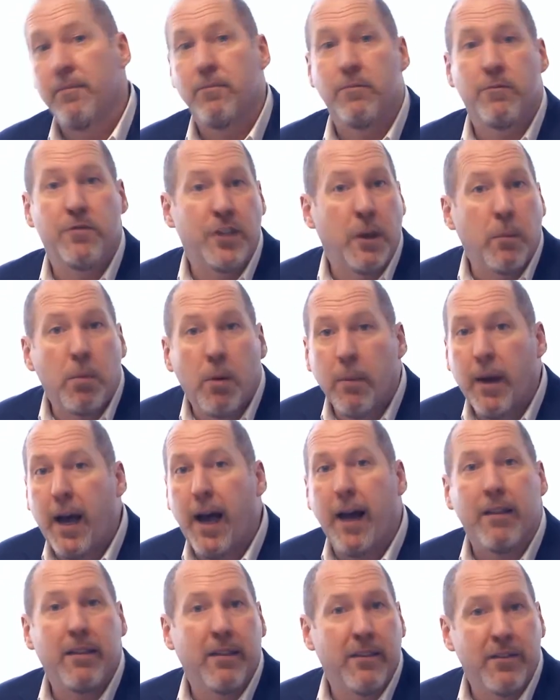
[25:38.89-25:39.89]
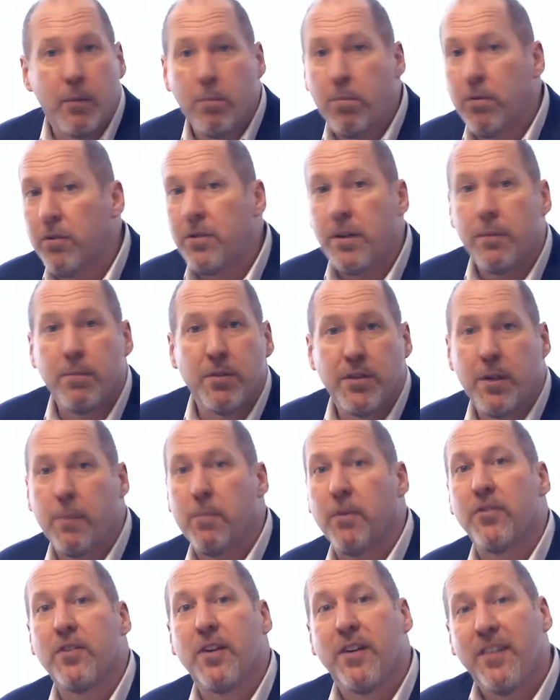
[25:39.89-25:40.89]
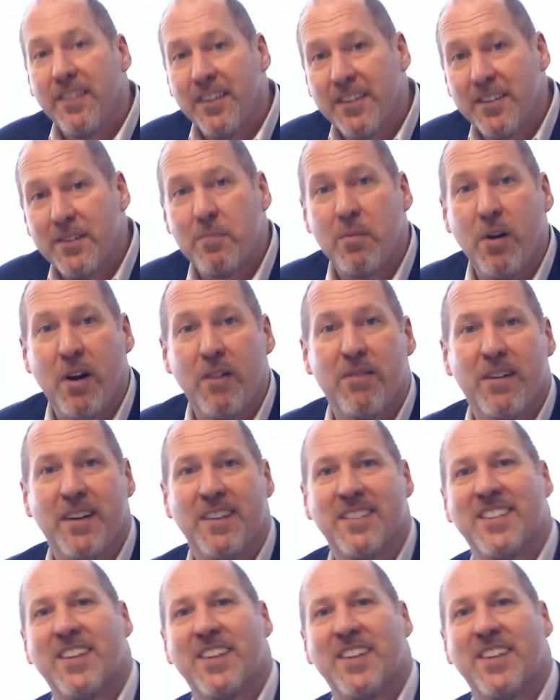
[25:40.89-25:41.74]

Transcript: Simple math. Simple, simple, simple. So this is perfect.